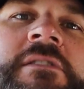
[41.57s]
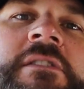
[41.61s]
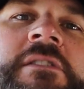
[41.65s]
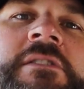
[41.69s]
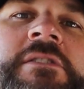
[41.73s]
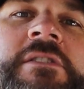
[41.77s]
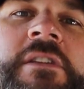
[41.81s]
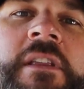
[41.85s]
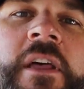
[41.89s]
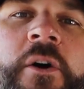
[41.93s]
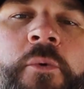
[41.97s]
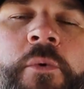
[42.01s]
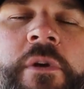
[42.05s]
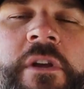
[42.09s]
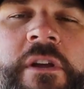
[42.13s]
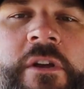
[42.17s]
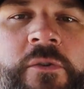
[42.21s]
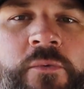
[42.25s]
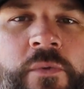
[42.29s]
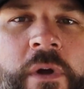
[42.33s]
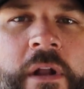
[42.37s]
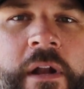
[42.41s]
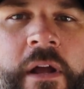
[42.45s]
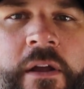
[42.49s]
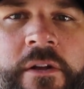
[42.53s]
so that way you
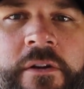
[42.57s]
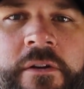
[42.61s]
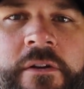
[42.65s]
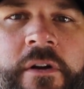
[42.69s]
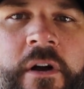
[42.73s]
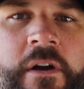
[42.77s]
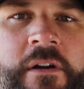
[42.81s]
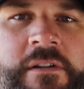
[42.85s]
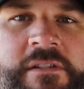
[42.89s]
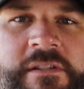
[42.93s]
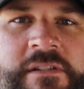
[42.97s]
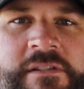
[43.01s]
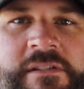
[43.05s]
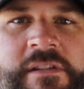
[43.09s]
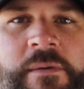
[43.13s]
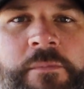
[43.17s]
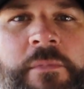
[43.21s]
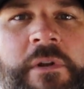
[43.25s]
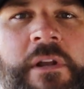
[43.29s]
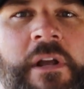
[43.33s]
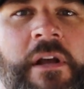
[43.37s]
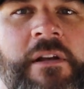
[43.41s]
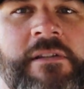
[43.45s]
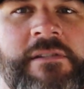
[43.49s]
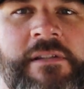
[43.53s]
can rent out your cars to
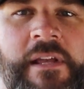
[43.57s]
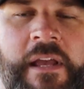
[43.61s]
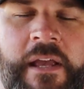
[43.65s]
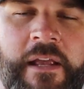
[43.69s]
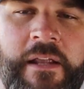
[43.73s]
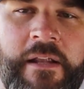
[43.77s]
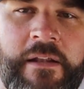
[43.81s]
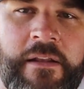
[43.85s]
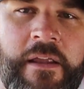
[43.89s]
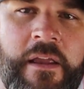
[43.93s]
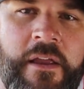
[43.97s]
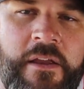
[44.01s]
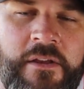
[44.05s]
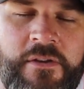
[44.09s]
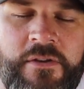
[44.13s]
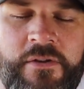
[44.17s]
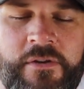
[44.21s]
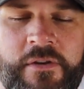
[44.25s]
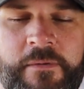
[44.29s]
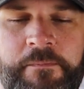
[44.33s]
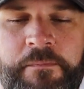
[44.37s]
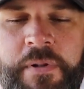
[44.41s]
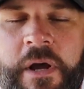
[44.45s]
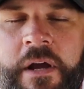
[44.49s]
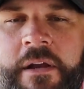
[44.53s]
somebody else and
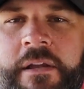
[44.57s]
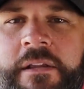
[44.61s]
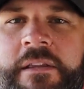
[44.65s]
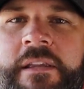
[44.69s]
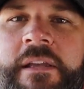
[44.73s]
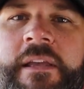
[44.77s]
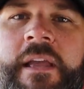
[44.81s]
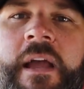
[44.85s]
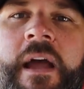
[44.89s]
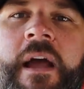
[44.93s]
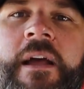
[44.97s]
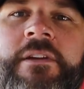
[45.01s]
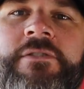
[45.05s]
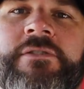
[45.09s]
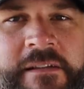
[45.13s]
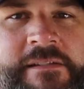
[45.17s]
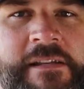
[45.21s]
you can pocket the cash.